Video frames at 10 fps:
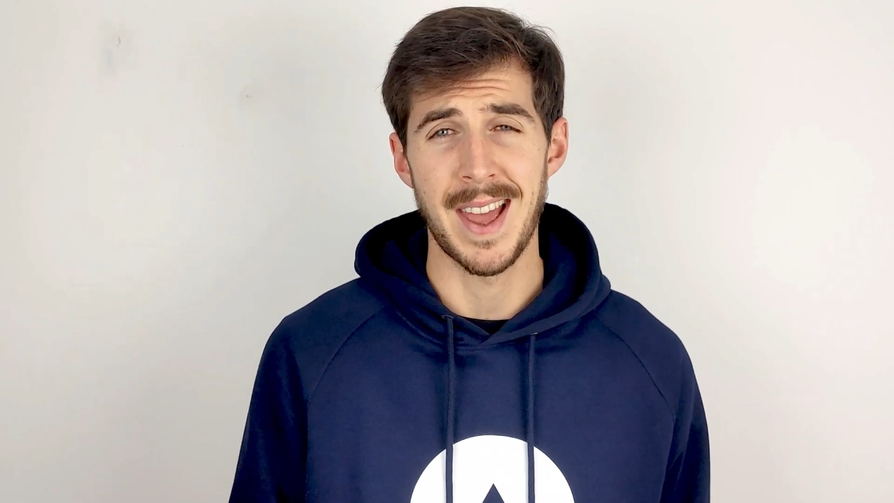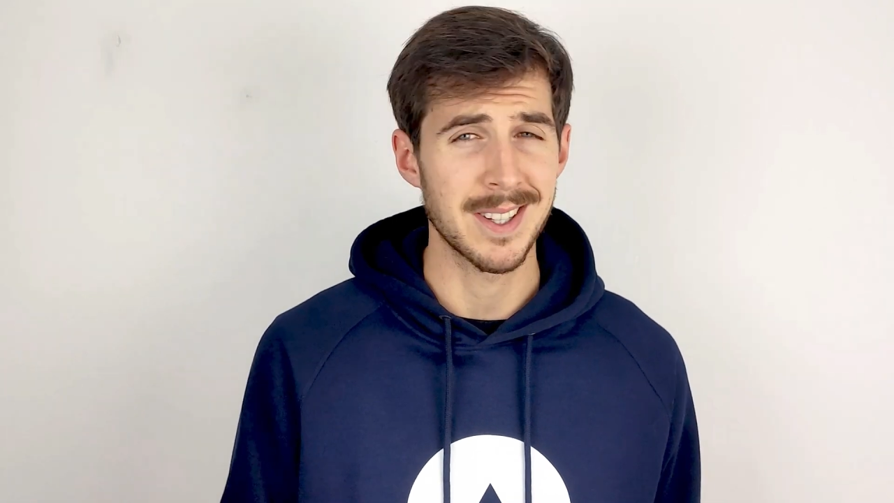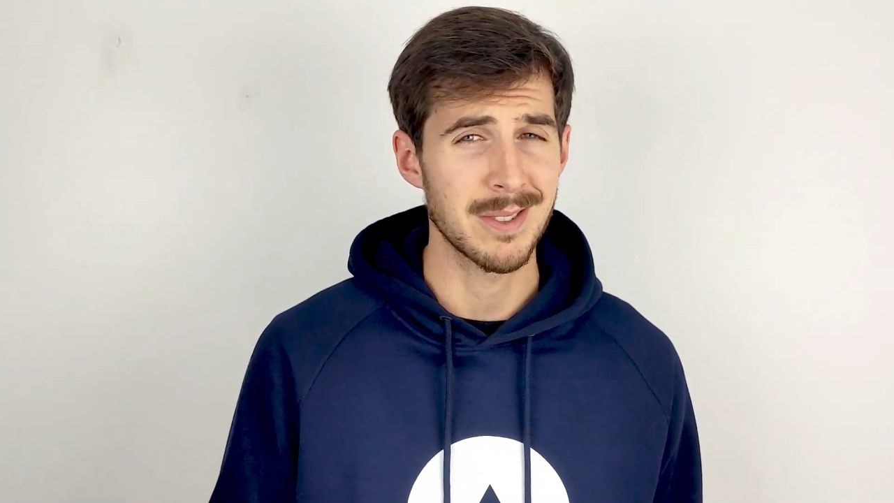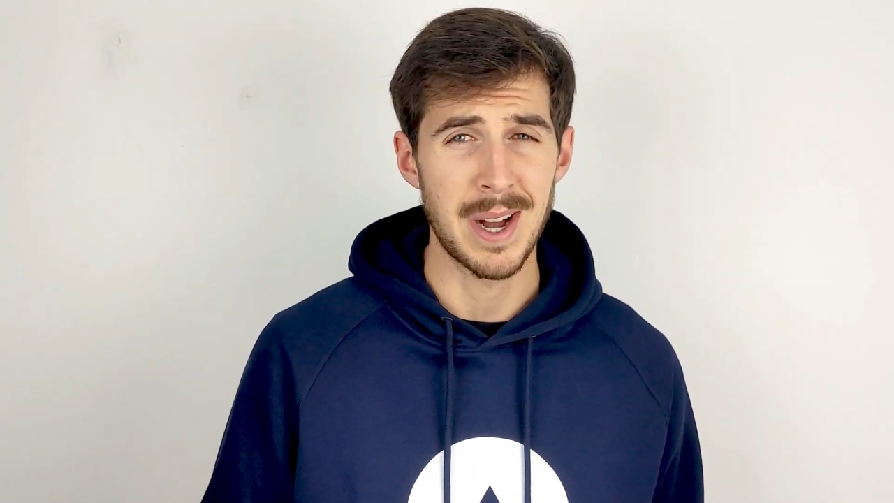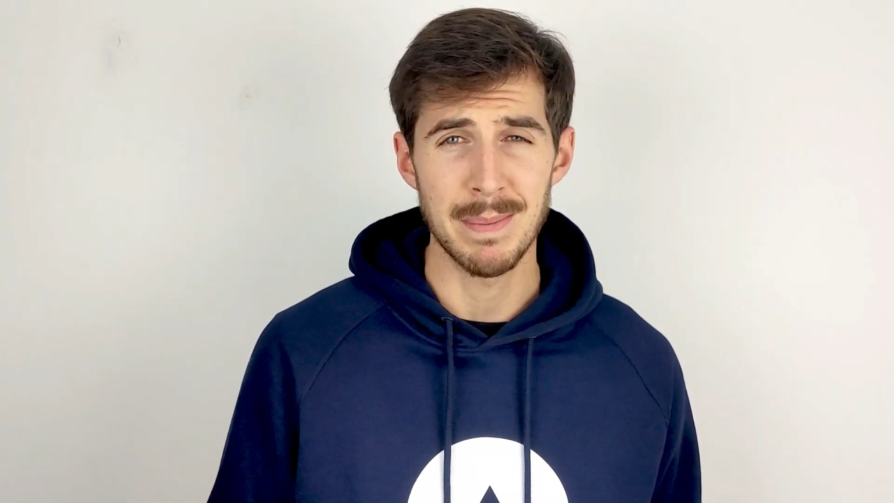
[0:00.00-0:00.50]

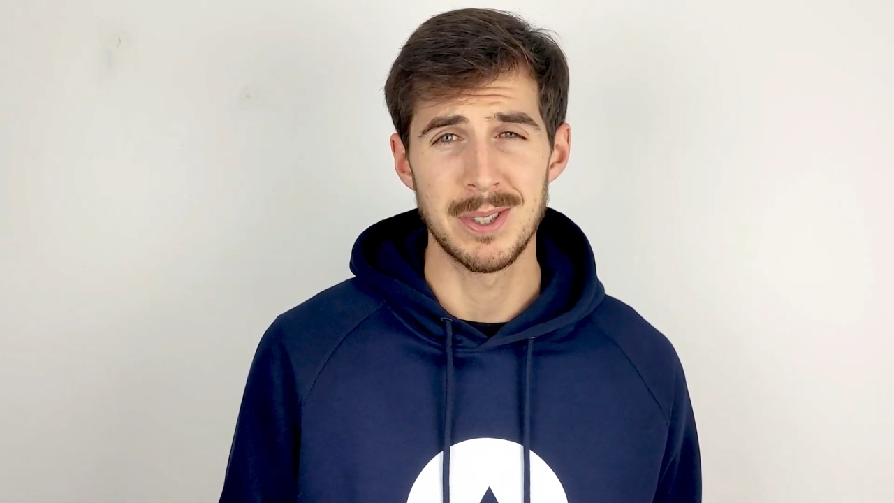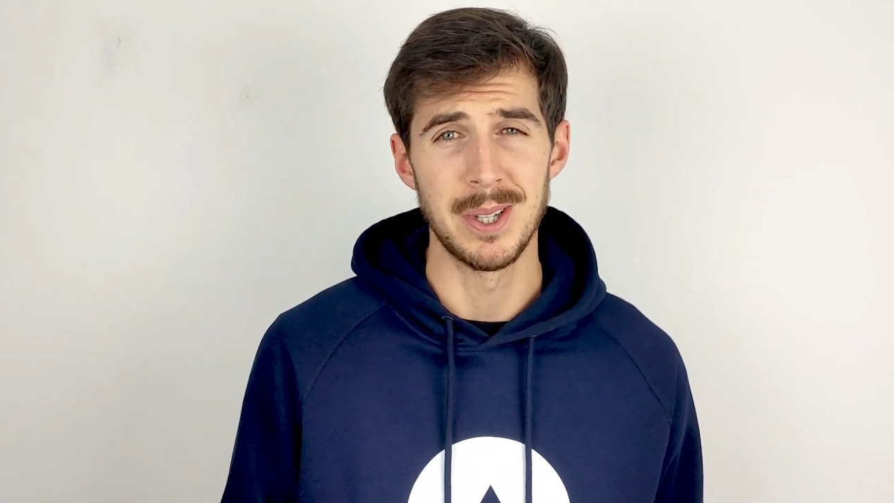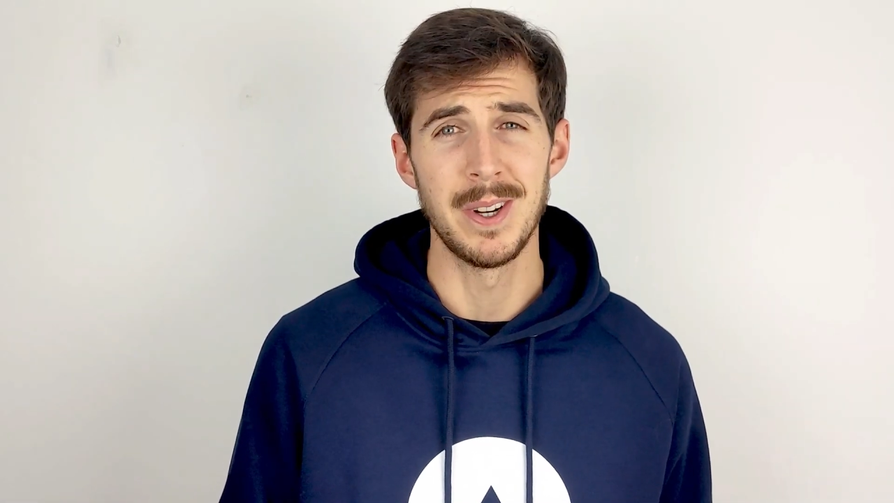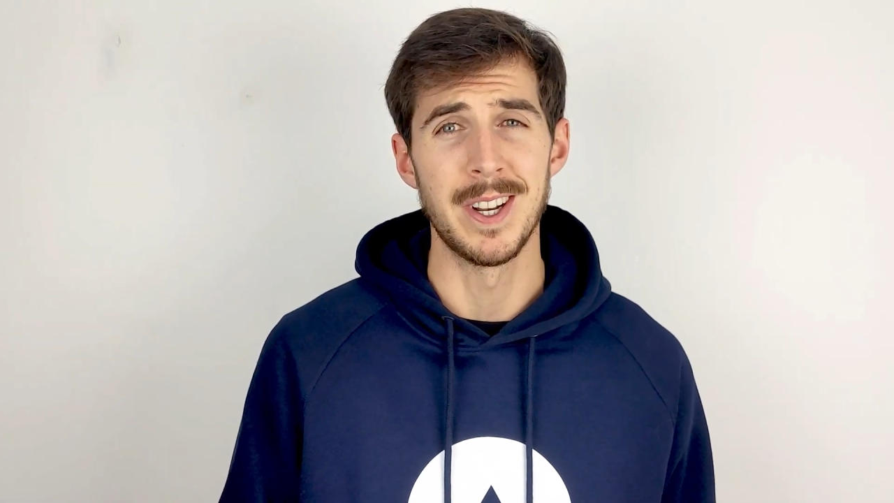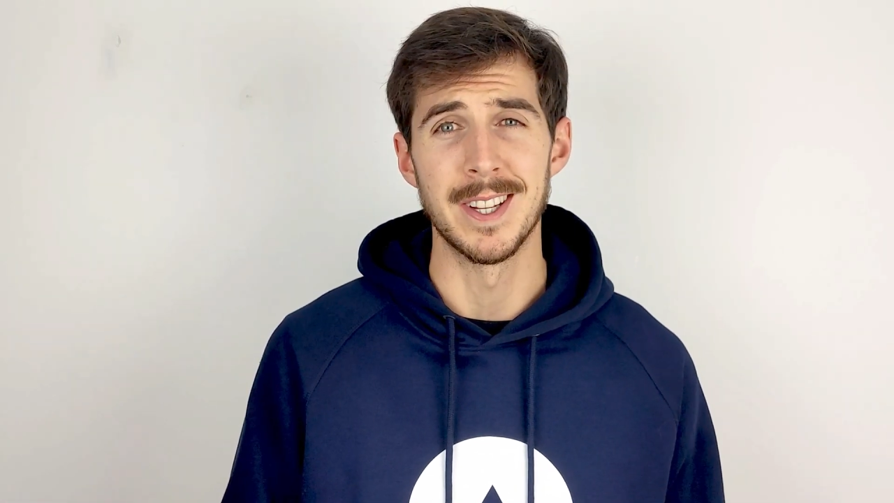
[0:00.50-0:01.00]
extra
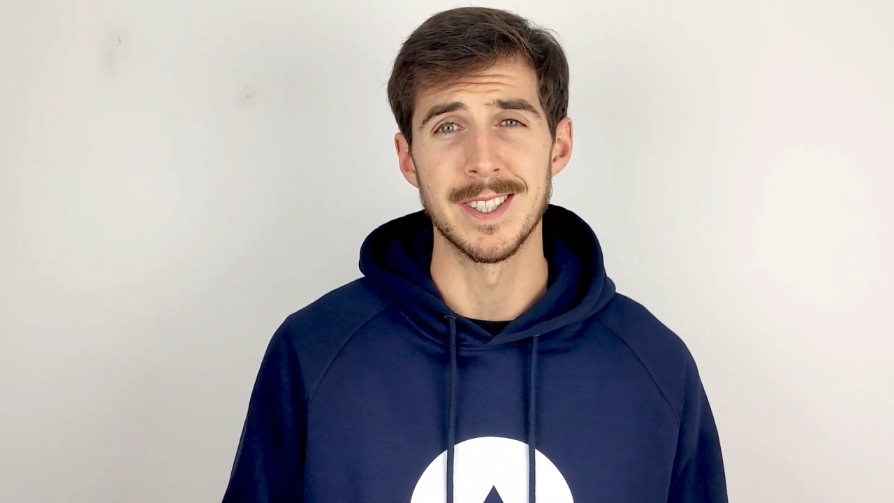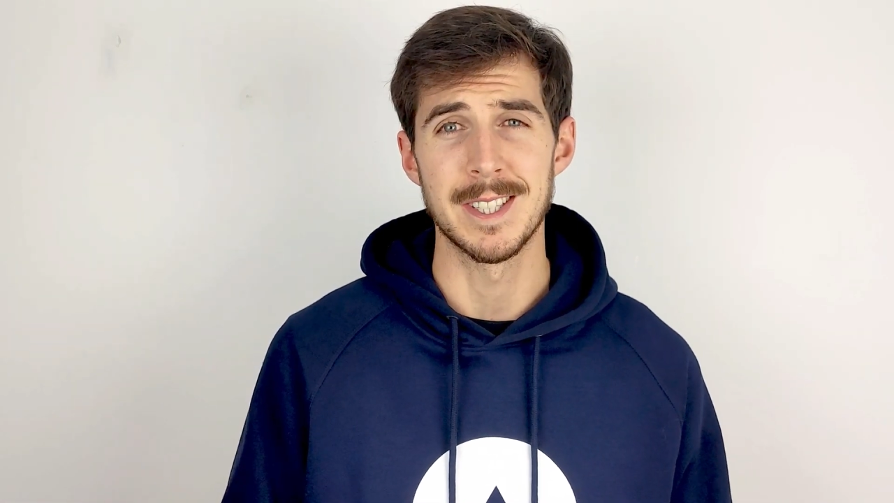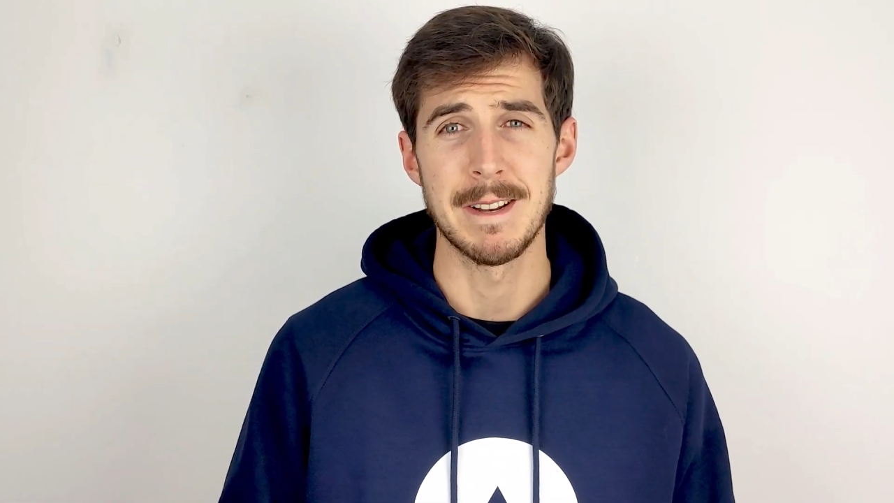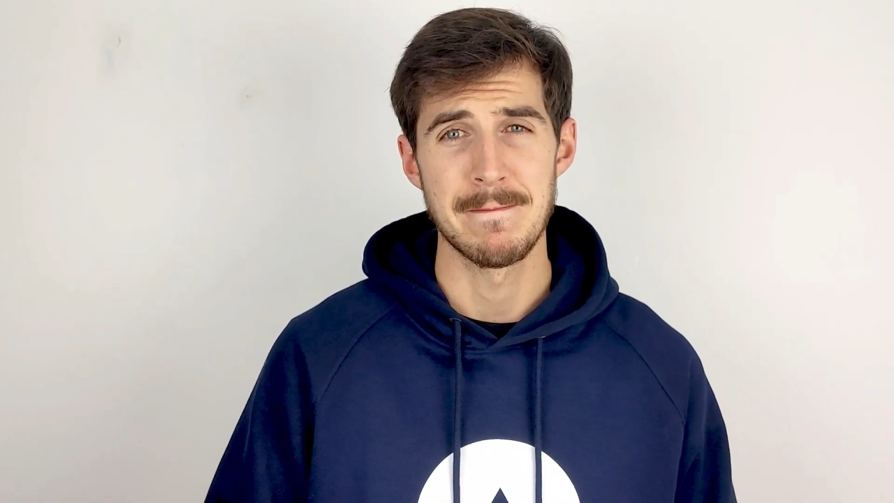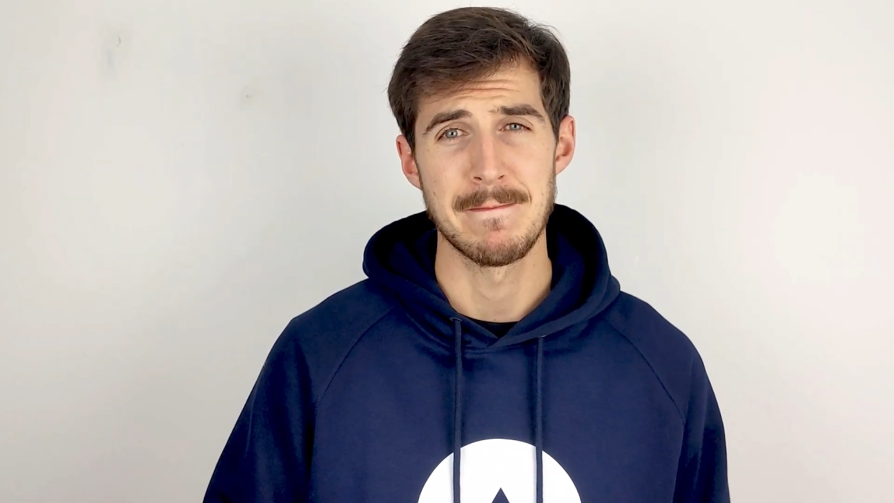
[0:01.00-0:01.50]

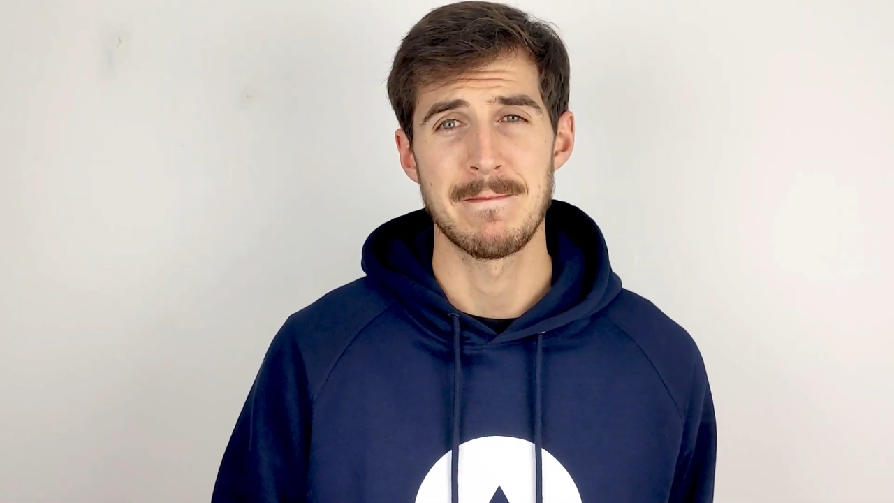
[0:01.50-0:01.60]
opportunities.